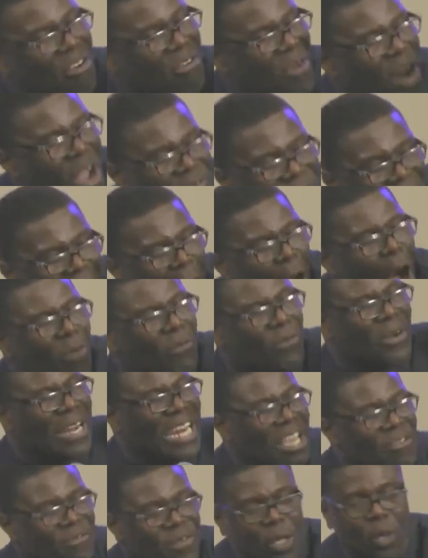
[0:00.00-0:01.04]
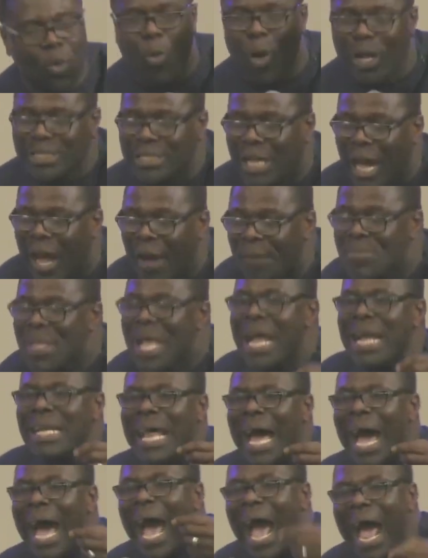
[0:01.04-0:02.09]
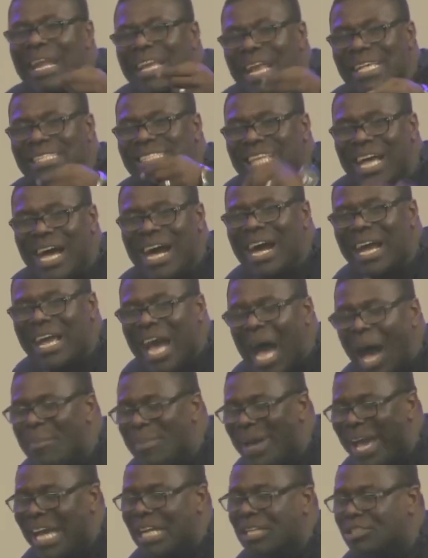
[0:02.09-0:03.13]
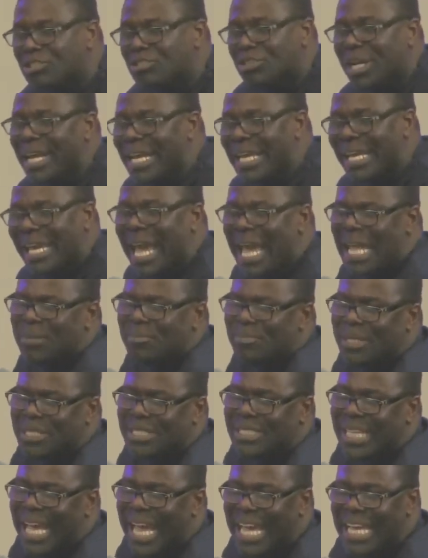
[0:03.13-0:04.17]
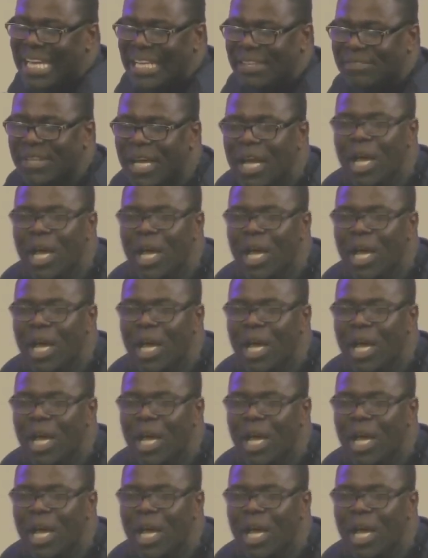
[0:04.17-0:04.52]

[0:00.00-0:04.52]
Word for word: river of living water that others can come and drink and be saved.